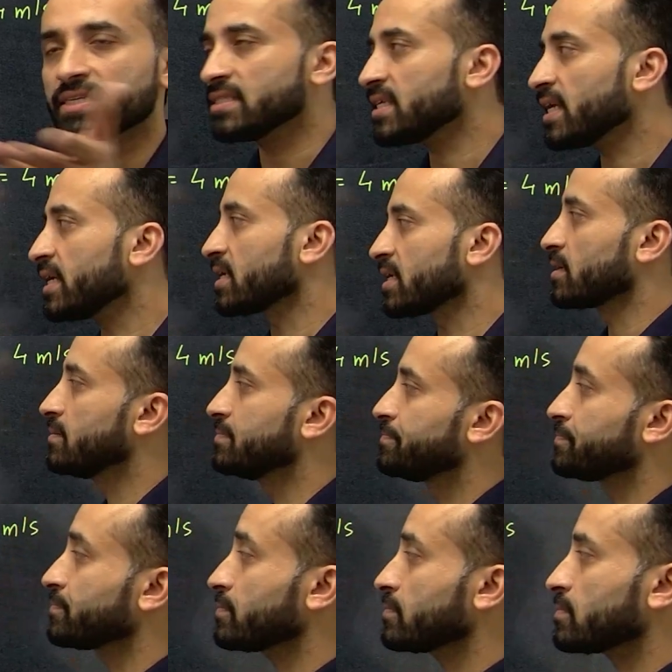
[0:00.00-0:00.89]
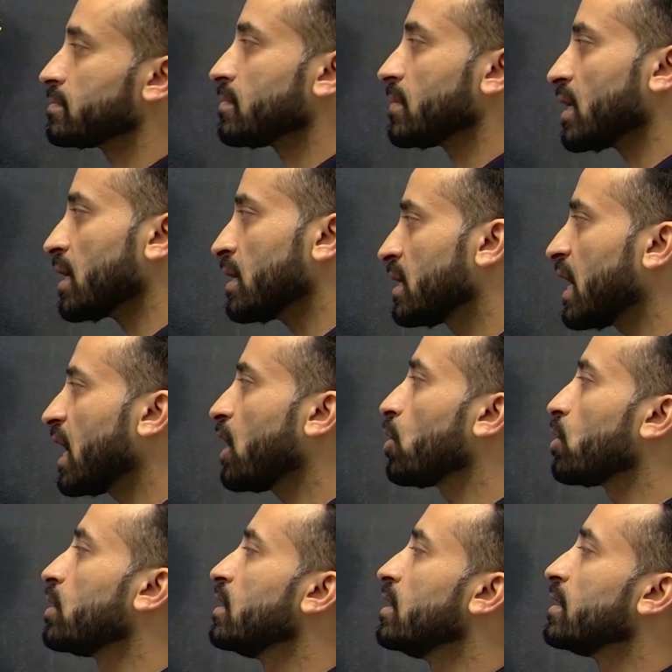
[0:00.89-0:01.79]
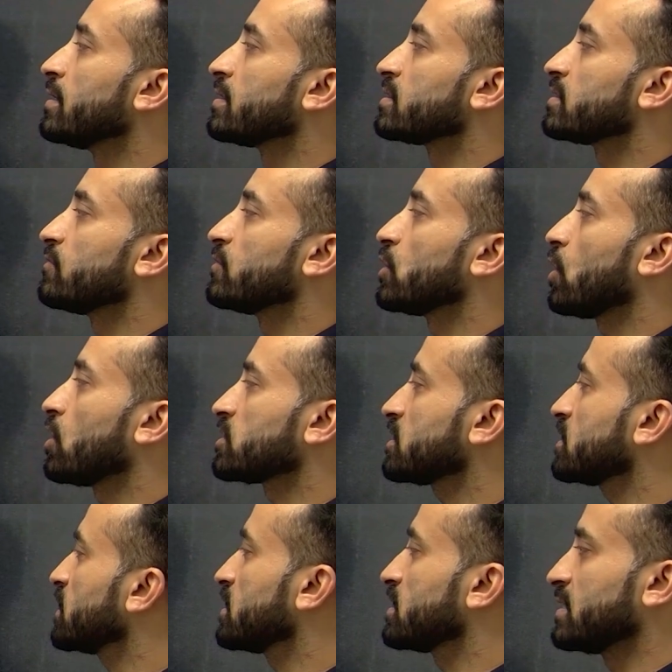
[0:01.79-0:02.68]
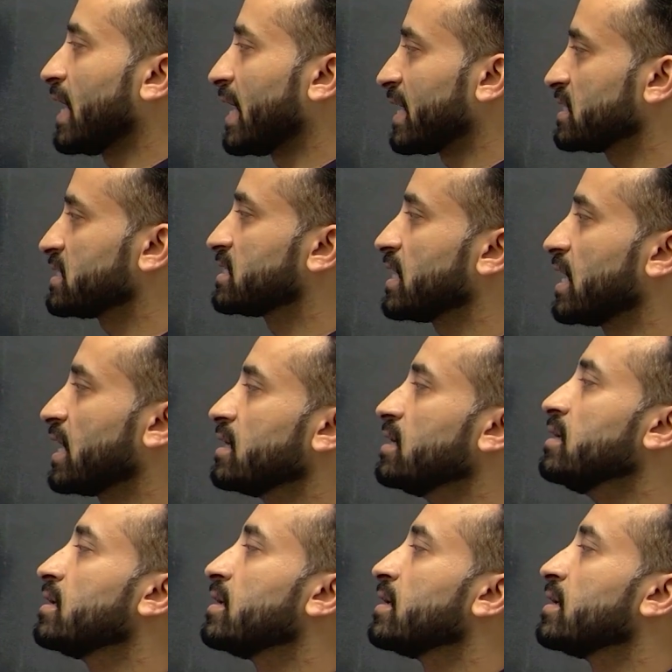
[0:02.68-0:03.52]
it? Now the velocity, that is done.